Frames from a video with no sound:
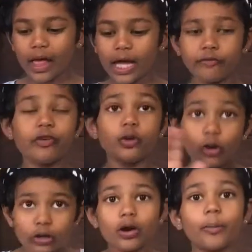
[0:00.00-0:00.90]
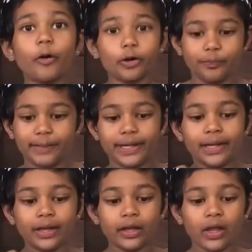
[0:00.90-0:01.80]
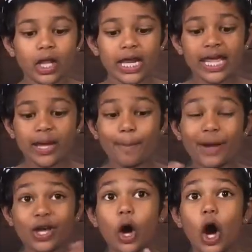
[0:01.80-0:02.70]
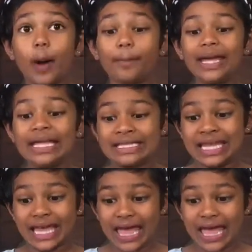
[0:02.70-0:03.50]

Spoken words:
if you don't know about me, like my hobby is like